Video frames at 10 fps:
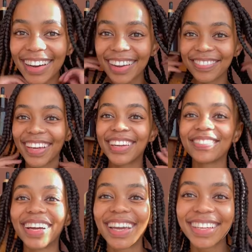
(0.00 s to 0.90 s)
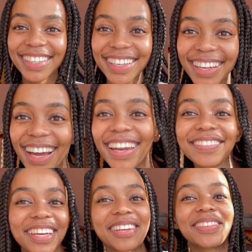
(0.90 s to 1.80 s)
love getting my hair done. I
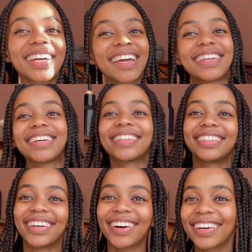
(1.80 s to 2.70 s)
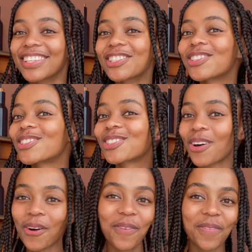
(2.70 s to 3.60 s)
love getting my hair done
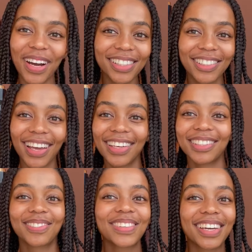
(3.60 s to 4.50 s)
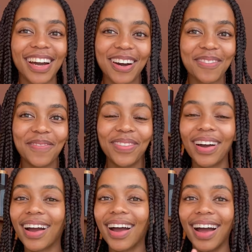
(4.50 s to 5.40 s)
so much. I just become
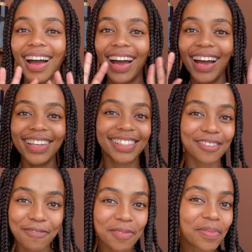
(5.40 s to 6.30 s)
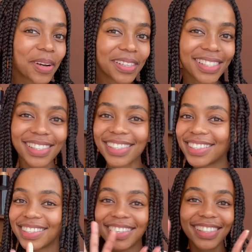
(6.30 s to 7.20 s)
a different
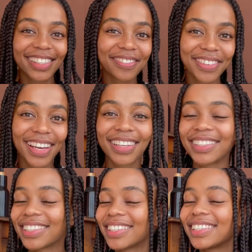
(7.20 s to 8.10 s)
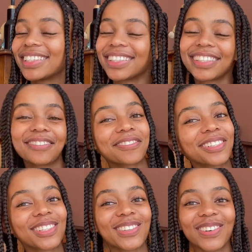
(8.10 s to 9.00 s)
person, different energy,
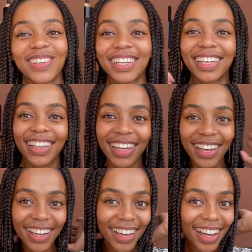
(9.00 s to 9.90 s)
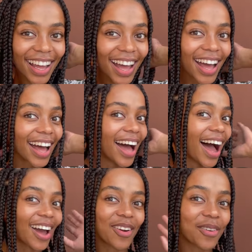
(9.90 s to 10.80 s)
different story. Like,
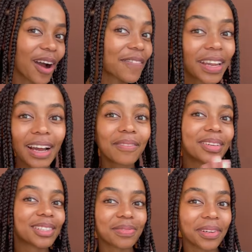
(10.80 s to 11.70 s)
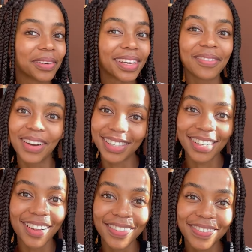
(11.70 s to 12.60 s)
I don't know. I feel like I'm gonna just be looking at
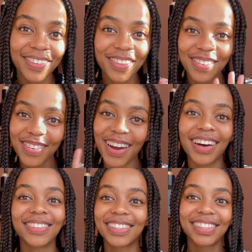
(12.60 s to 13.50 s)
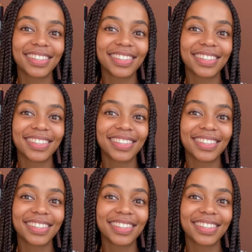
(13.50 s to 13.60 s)
myself throughout